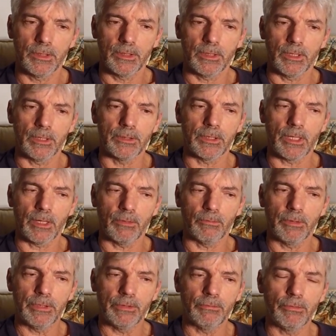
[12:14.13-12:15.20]
and that
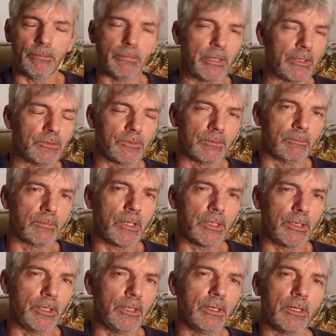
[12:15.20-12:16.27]
way we make some
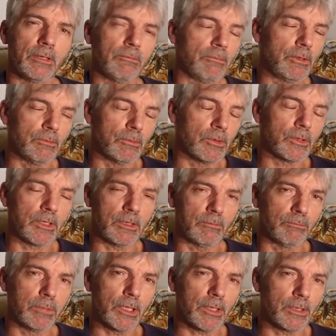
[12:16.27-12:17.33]
money and we won't have
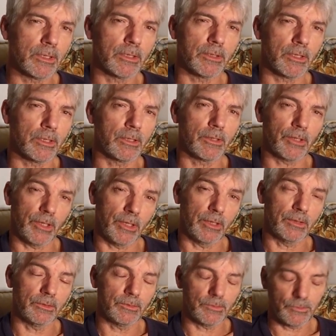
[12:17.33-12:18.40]
blood on our
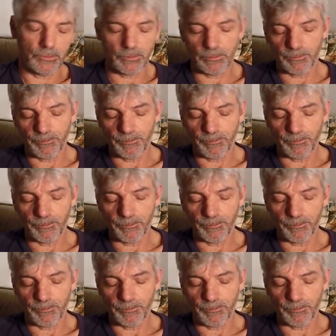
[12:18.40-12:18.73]
hands?"